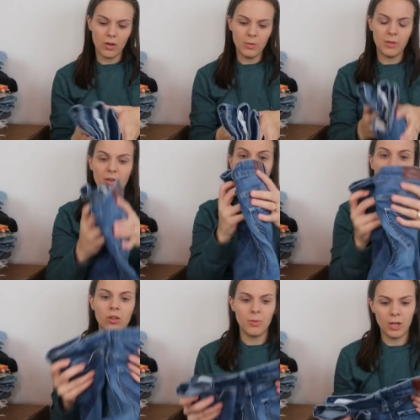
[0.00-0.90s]
All right, we have
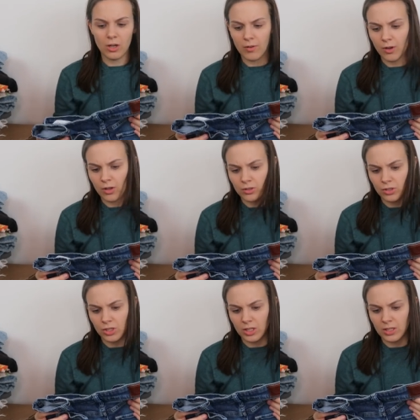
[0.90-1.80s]
another pair of
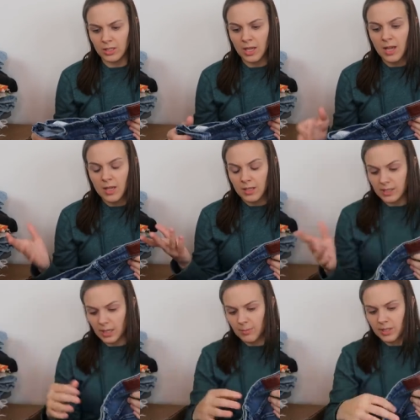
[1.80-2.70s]
Hollister jeans,
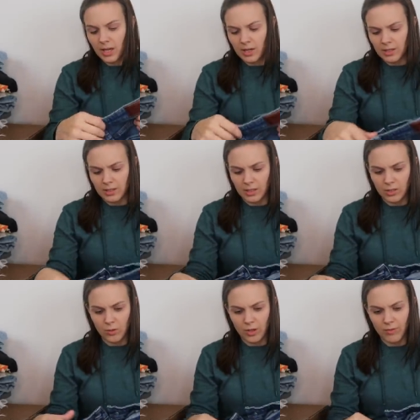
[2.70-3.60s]
same size, size
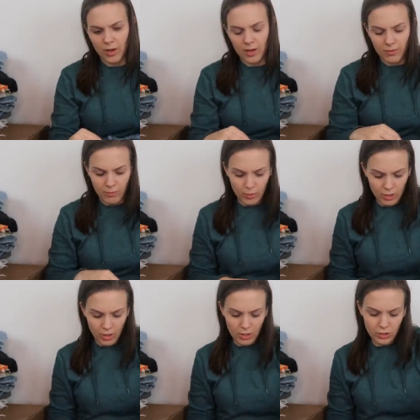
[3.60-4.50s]
25, 1R.